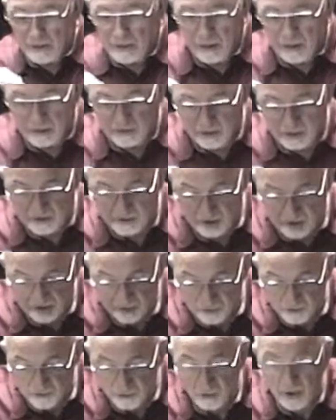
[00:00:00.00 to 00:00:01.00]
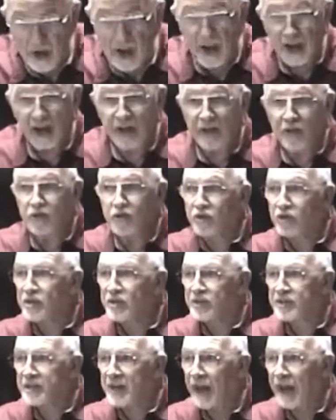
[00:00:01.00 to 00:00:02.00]
it's a strange
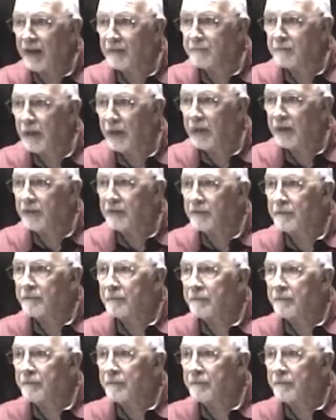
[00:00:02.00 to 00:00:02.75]
statement.